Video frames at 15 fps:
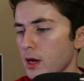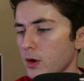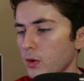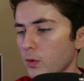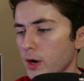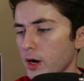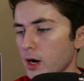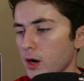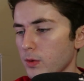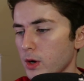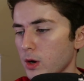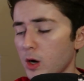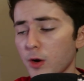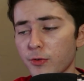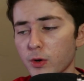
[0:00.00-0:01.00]
where we
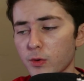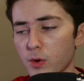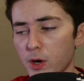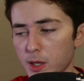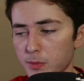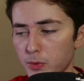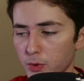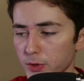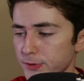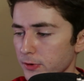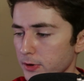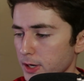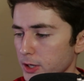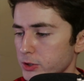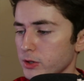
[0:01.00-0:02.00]
are offered running boards for
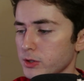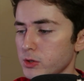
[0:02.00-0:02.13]
an extra